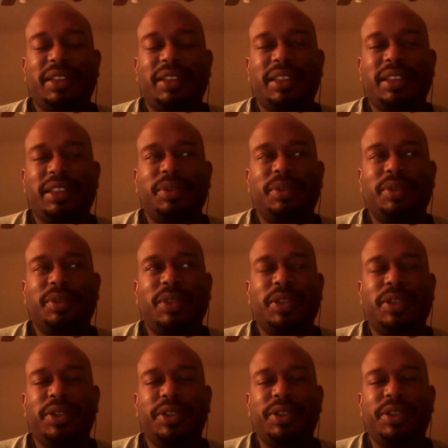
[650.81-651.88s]
I think that was
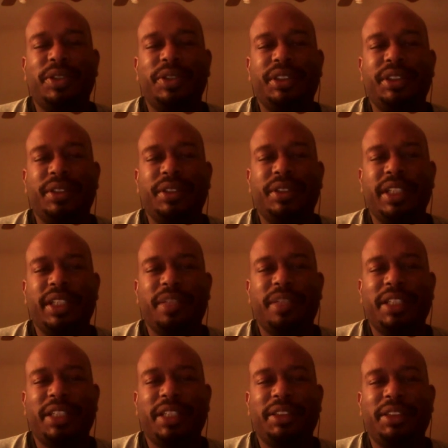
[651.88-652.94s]
earlier this year they had a
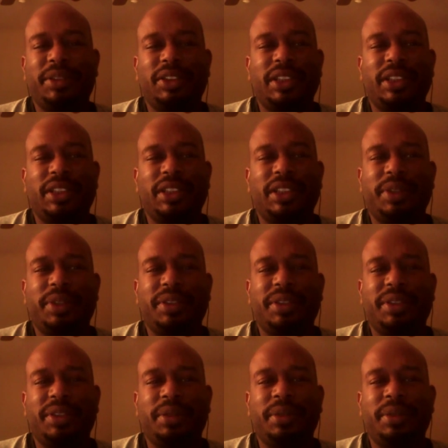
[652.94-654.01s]
match. Was it January or
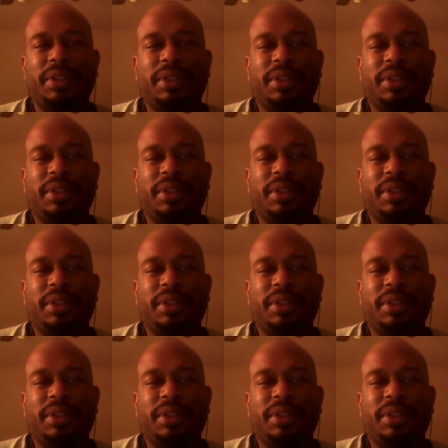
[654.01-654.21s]
so?